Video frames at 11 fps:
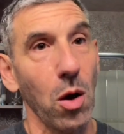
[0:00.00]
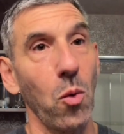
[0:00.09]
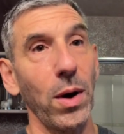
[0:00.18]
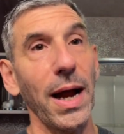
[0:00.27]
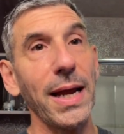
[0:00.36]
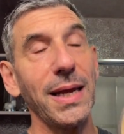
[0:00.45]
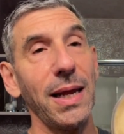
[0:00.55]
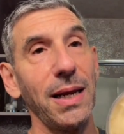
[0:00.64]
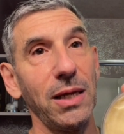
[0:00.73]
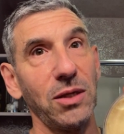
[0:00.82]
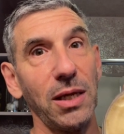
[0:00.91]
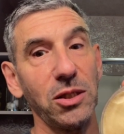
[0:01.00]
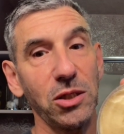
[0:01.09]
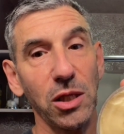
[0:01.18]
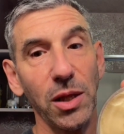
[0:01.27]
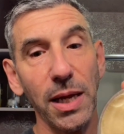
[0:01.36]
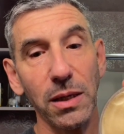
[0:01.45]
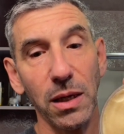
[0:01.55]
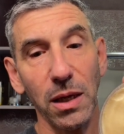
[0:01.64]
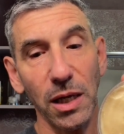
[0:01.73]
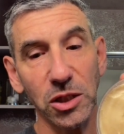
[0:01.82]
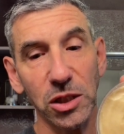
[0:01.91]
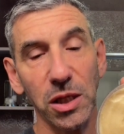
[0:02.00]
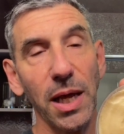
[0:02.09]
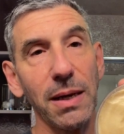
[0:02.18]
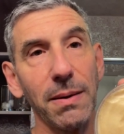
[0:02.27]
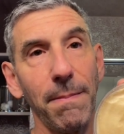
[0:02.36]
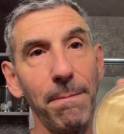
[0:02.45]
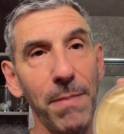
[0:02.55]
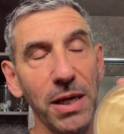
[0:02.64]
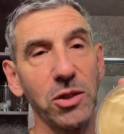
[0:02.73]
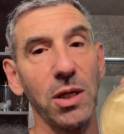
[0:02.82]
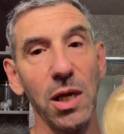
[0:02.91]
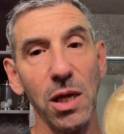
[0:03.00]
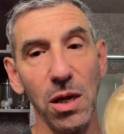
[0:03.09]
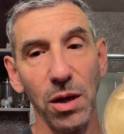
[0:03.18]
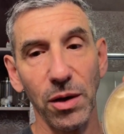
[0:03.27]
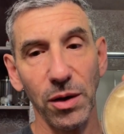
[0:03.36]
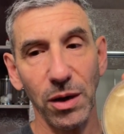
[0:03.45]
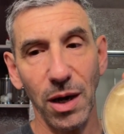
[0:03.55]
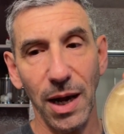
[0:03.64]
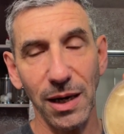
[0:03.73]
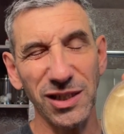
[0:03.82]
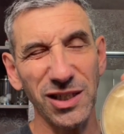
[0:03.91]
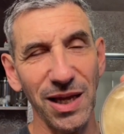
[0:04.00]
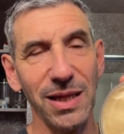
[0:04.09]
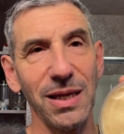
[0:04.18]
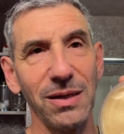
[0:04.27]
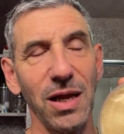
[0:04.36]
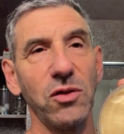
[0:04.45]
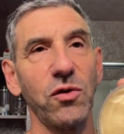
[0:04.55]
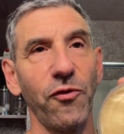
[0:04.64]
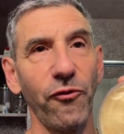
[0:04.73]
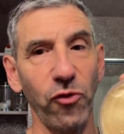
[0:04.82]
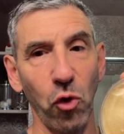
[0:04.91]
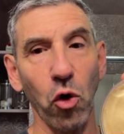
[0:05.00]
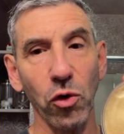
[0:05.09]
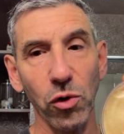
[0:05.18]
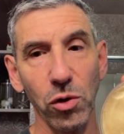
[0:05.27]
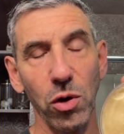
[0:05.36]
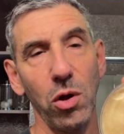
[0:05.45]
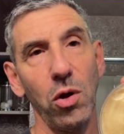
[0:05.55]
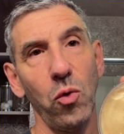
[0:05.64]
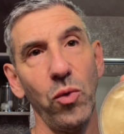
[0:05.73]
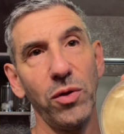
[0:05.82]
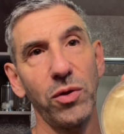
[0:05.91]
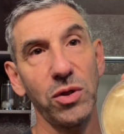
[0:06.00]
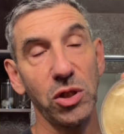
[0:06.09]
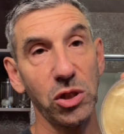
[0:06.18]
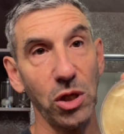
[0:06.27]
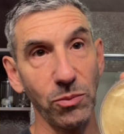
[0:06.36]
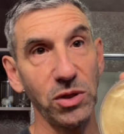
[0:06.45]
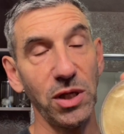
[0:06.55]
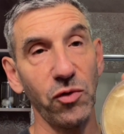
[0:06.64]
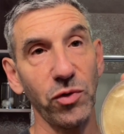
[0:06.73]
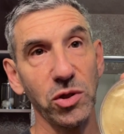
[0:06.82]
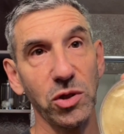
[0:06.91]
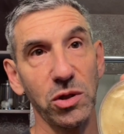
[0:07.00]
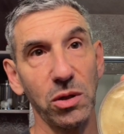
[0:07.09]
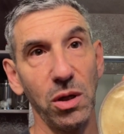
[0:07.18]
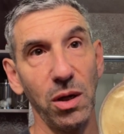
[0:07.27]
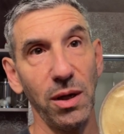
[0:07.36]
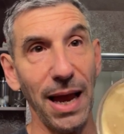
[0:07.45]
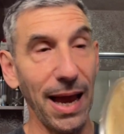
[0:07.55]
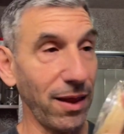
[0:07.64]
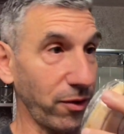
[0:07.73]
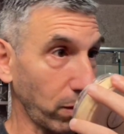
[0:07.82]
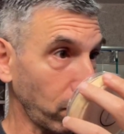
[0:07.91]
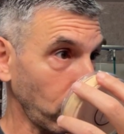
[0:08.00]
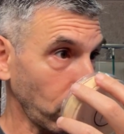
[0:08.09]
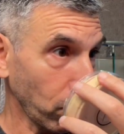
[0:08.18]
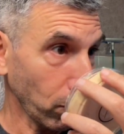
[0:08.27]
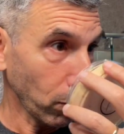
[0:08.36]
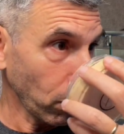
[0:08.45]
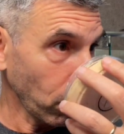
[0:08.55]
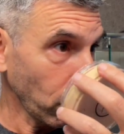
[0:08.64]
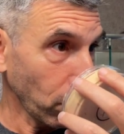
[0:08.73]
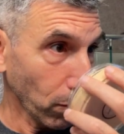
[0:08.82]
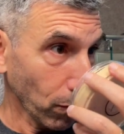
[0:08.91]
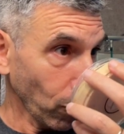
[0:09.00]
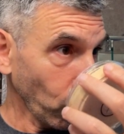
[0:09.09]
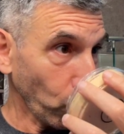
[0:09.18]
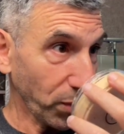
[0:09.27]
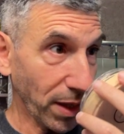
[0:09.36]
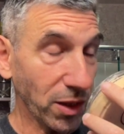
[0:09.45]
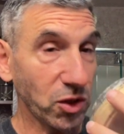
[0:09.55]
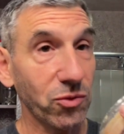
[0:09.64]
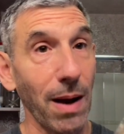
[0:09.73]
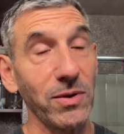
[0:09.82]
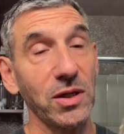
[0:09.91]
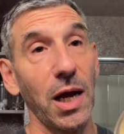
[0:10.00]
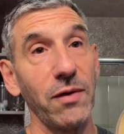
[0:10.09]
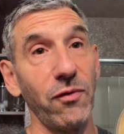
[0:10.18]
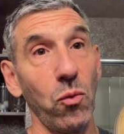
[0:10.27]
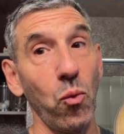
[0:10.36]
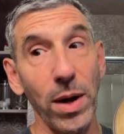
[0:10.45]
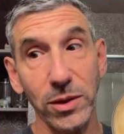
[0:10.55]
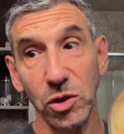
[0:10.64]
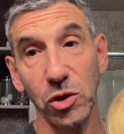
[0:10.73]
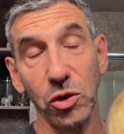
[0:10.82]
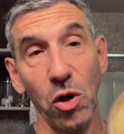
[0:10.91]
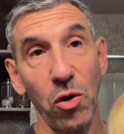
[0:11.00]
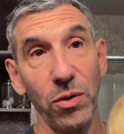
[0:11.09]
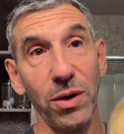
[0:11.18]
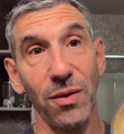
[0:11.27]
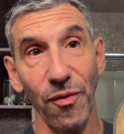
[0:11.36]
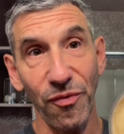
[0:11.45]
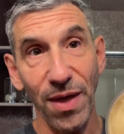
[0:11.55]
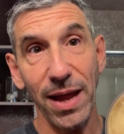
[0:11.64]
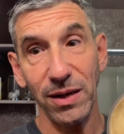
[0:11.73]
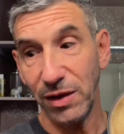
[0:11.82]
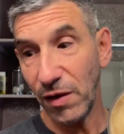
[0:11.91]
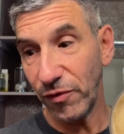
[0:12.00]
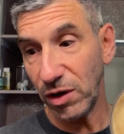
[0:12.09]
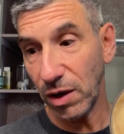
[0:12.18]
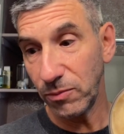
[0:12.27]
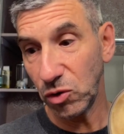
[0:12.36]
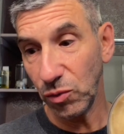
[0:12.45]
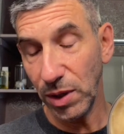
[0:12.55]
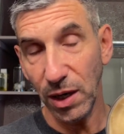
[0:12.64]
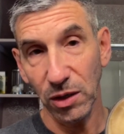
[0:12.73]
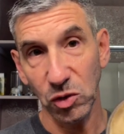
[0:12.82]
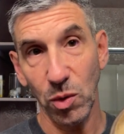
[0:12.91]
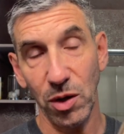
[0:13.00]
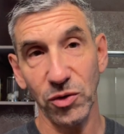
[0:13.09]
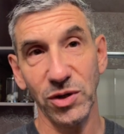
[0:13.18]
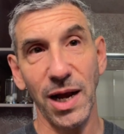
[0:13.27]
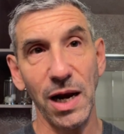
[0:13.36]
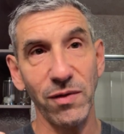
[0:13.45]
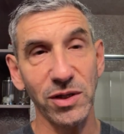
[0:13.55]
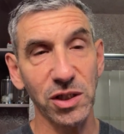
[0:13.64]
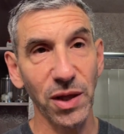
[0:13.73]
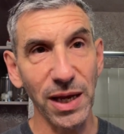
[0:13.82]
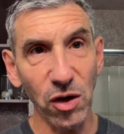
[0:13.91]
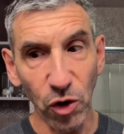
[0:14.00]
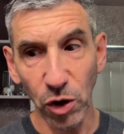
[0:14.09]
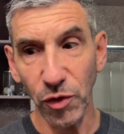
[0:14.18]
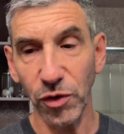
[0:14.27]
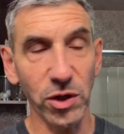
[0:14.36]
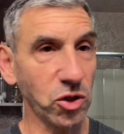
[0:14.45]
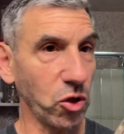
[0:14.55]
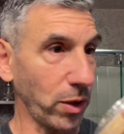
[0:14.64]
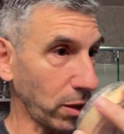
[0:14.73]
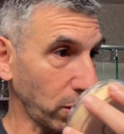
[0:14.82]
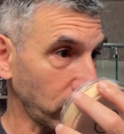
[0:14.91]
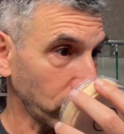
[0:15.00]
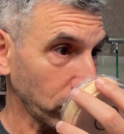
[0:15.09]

what I get is a slight, a slight musky, kind of slightly dense floral with some citrus and what they describe as kind of a wet stone, that definitely comes through here as well. There's kind of a slight earthiness to it.